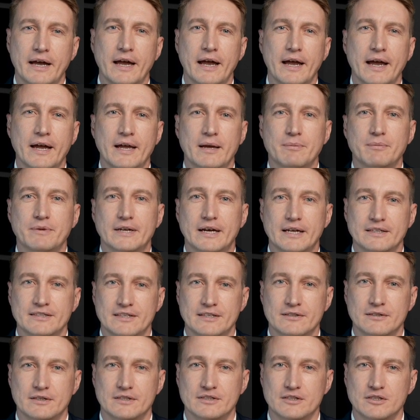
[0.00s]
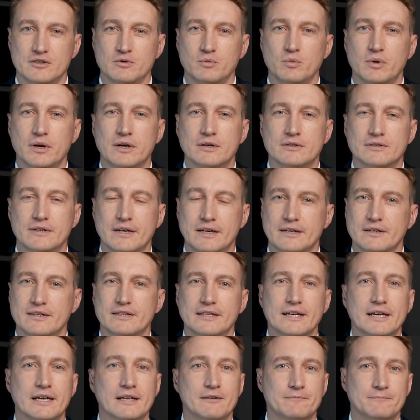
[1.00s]
And I'm guessing this is where things
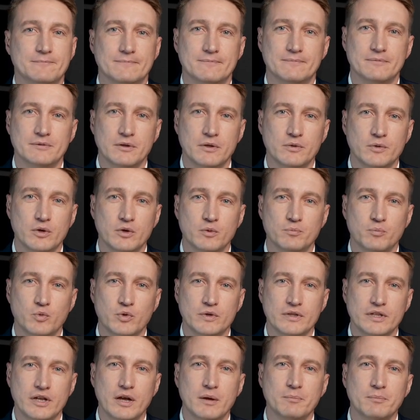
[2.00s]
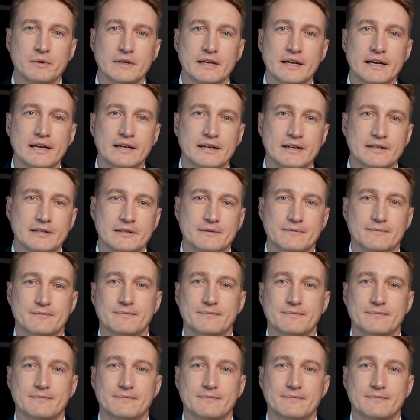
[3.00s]
get a little more complicated.